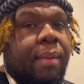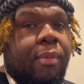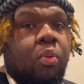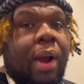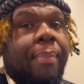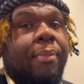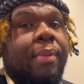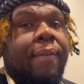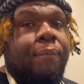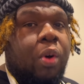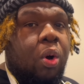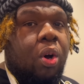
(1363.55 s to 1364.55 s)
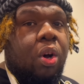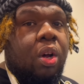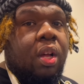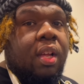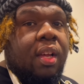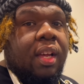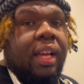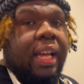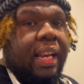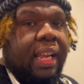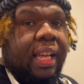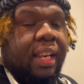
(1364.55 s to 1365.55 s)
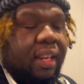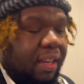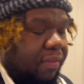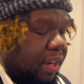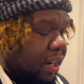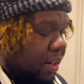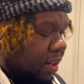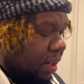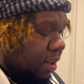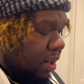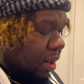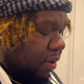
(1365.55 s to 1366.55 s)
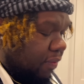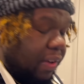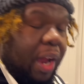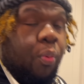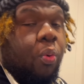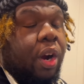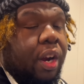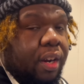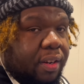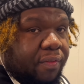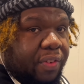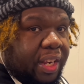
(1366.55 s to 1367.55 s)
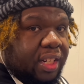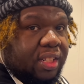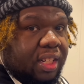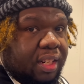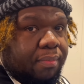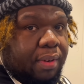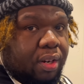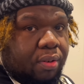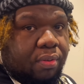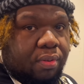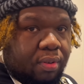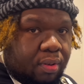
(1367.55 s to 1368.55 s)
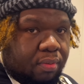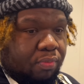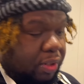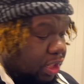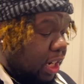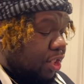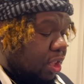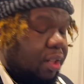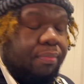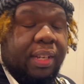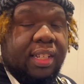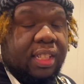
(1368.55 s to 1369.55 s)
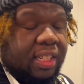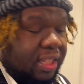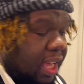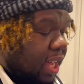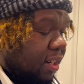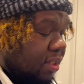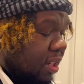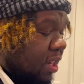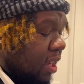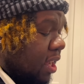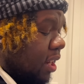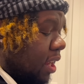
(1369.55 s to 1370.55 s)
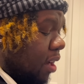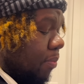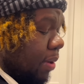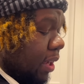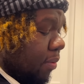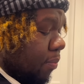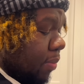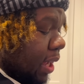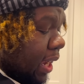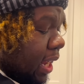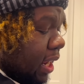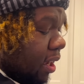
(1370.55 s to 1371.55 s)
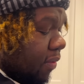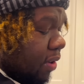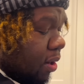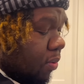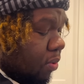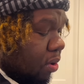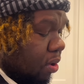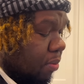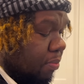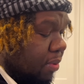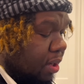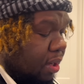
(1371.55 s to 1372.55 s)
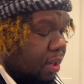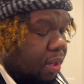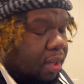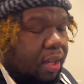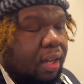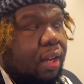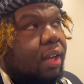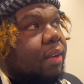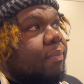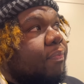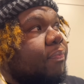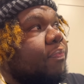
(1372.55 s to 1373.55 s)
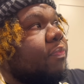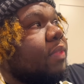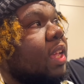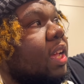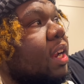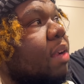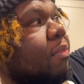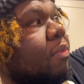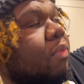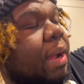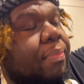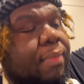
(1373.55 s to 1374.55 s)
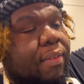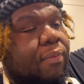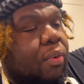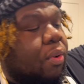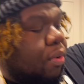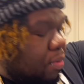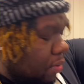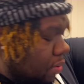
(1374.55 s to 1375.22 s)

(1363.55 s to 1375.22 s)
I'm going to wrap them in foil. And then if they're, you know, if they weren't finished in the middle, which they should be because they're sliders, they'll be. But I got the oven on warm, um, and I'm going to wrap them in foil.